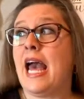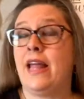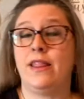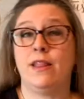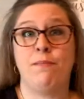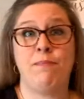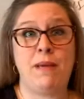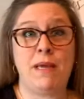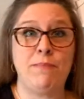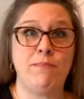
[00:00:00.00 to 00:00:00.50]

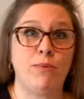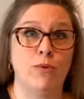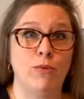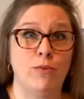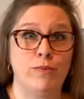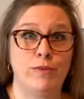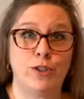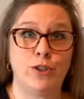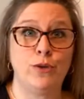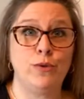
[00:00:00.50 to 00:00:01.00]
and the
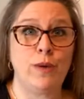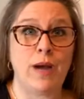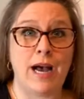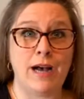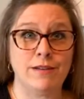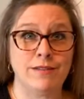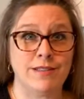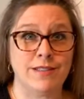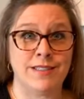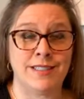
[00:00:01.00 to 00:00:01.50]
people two
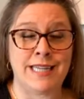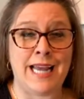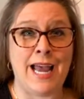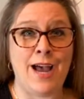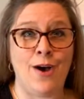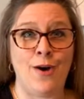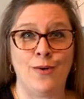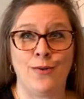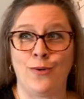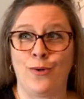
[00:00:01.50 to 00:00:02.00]
houses
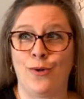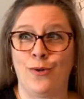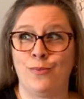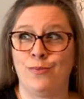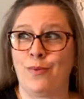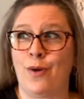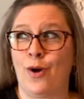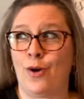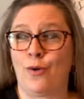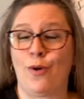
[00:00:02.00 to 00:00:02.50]
down
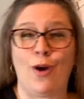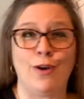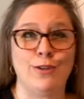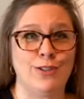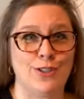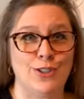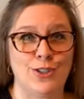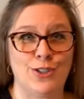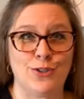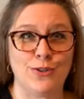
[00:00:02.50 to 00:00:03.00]
or
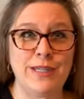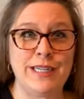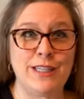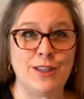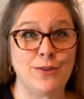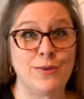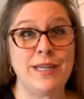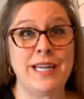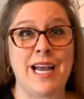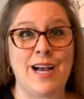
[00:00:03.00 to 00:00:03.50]
across the
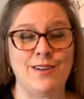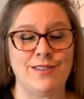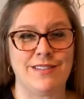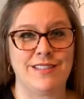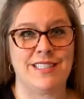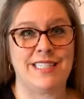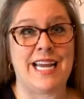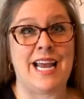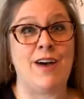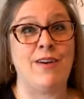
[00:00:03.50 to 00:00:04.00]
street, three
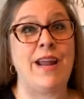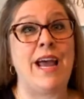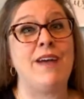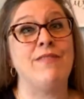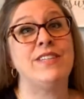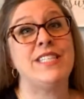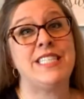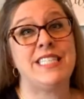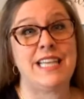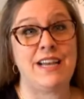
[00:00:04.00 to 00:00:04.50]
houses down,
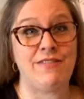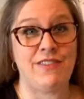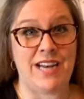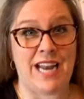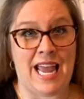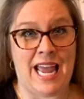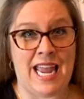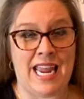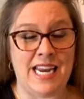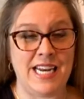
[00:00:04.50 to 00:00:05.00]
have a
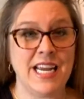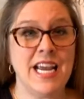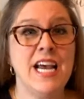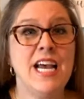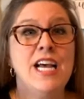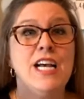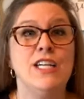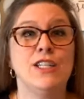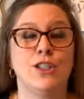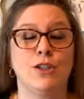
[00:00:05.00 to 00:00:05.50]
seven eight.
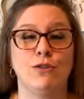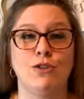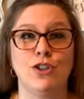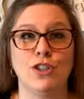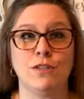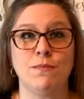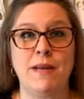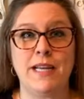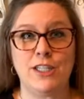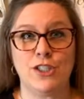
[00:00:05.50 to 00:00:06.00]
So
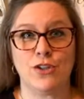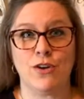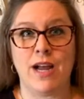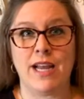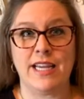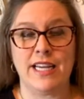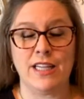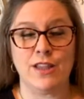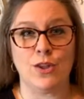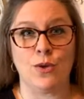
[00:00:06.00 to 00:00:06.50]
just make sure
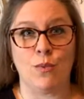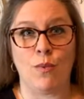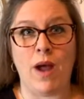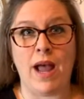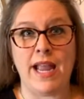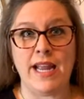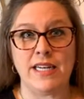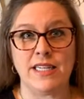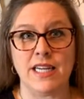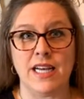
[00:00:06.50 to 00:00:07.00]
I get the
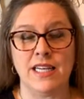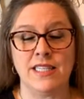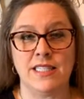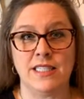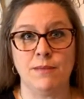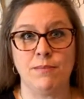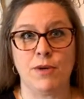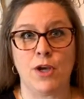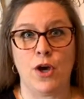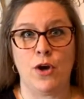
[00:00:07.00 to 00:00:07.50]
right uh,
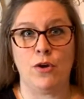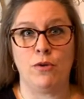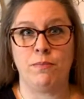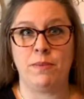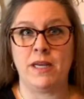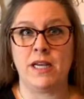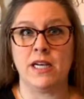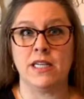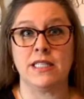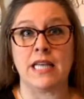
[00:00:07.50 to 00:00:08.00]
zip code
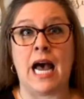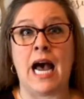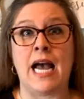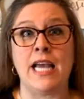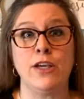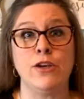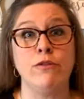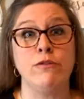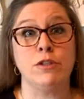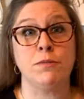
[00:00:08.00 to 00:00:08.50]
because
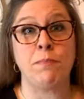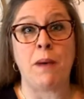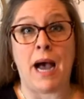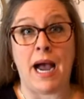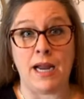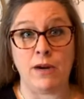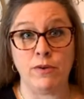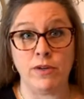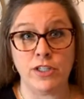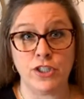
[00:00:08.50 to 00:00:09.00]
I use
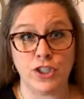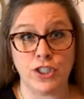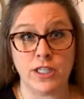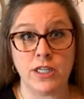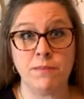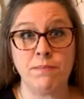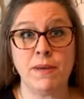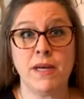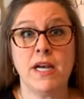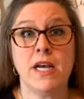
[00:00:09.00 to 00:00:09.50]
pirate
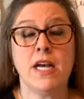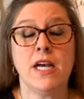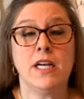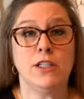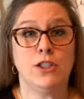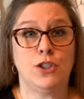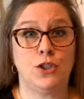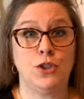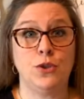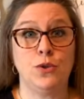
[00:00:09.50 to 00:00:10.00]
ship
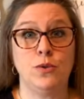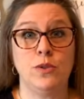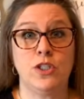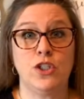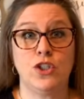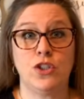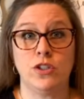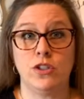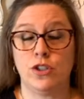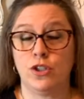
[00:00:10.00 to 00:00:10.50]
to
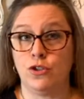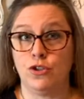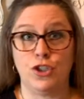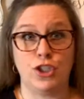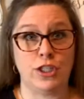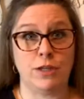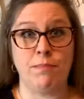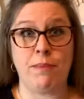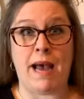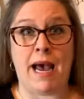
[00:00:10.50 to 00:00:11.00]
to
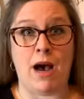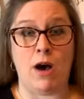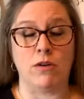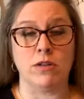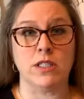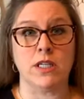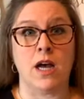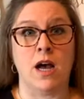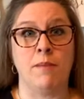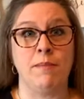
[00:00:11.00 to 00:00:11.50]
ship
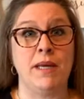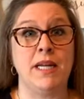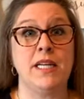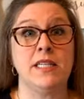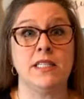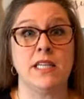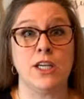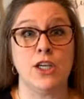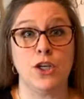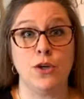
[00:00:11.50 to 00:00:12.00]
out. Um, it
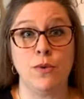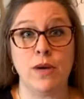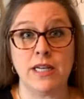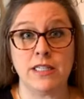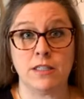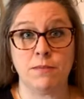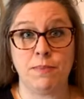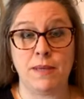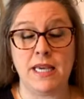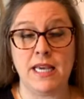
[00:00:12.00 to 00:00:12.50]
is a
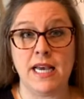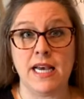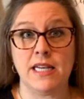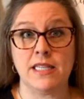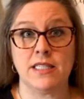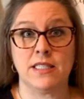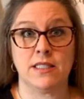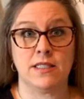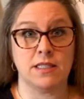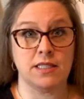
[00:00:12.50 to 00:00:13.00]

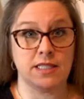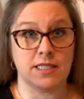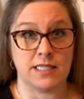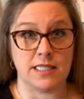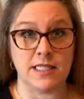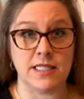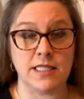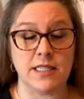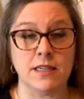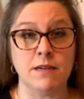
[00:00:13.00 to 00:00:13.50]
USPS
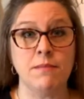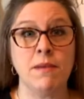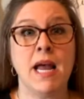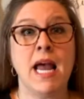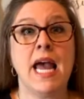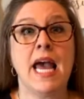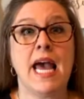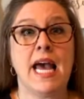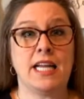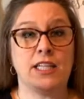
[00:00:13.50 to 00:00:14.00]
system,
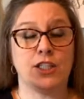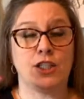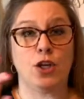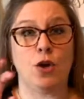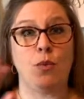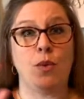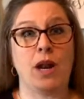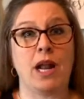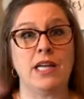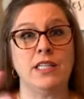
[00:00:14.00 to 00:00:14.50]
and
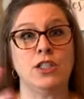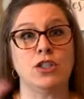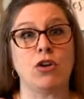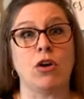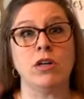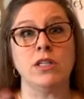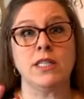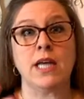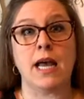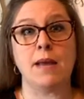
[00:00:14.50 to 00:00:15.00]
so when I
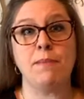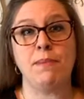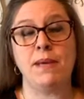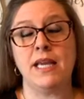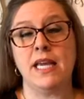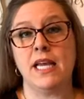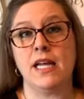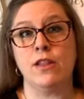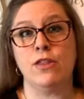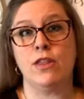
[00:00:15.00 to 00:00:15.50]
start
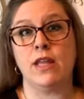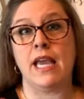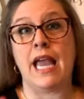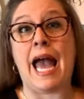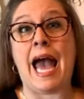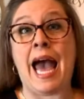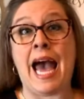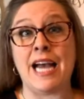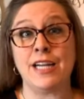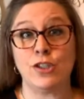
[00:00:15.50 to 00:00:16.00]
typing in the
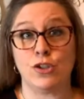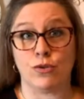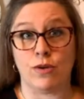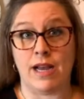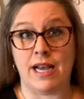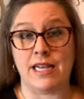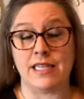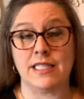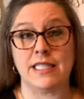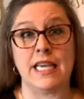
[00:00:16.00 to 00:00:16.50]

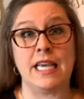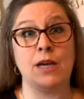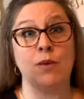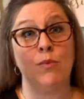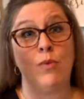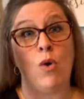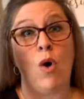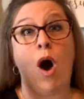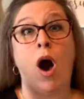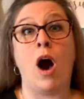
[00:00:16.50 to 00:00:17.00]
address,
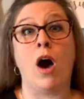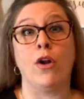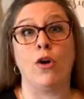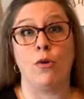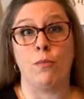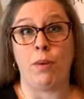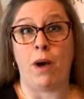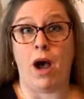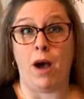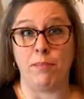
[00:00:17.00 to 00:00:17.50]
it will
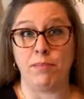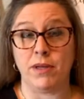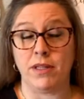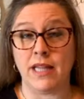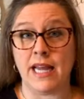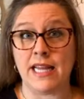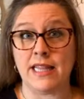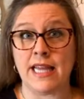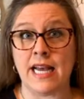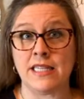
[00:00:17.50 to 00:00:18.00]
auto
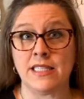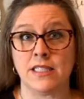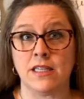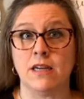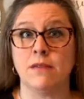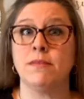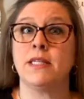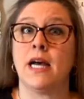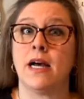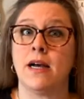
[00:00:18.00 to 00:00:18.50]
populate that
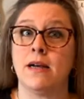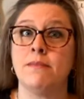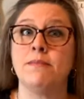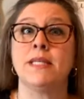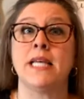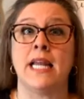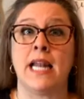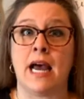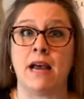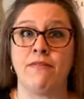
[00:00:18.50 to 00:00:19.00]

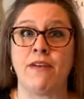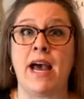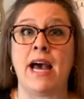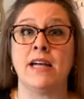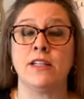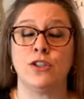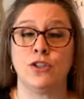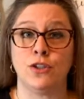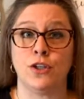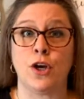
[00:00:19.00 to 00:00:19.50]
sometimes, and I've
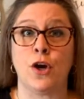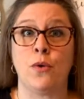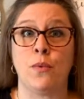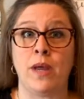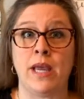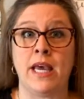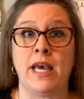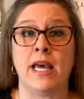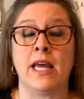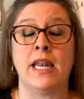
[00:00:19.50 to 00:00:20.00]
had to go
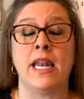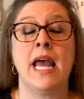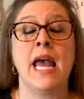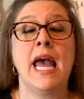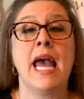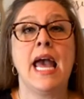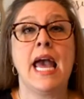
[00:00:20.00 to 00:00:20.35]
in